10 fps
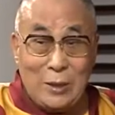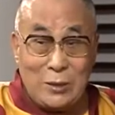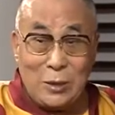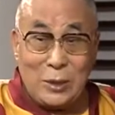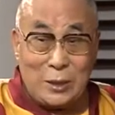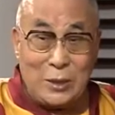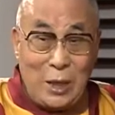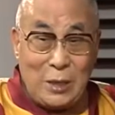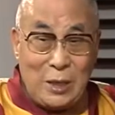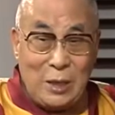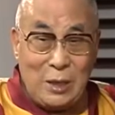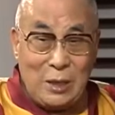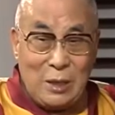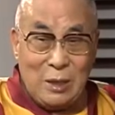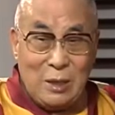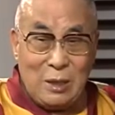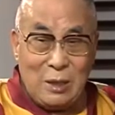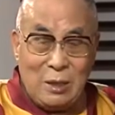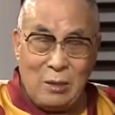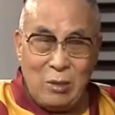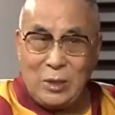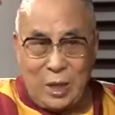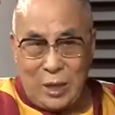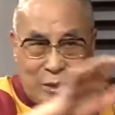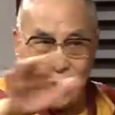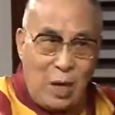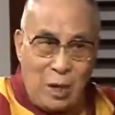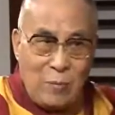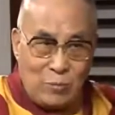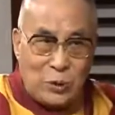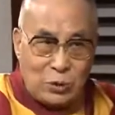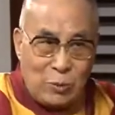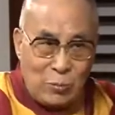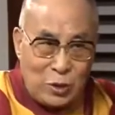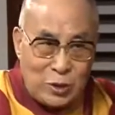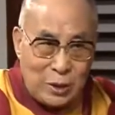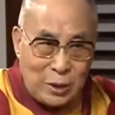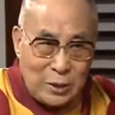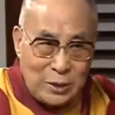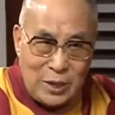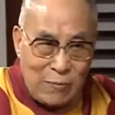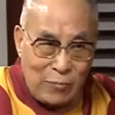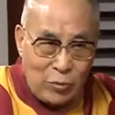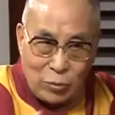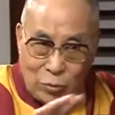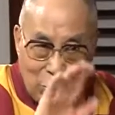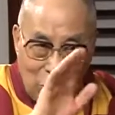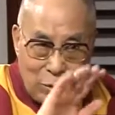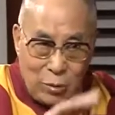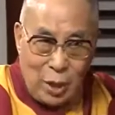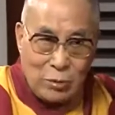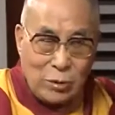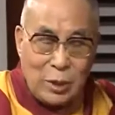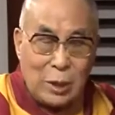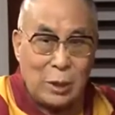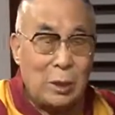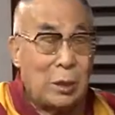So this is, I think, not entire Buddhist community, same view. No, I don't think.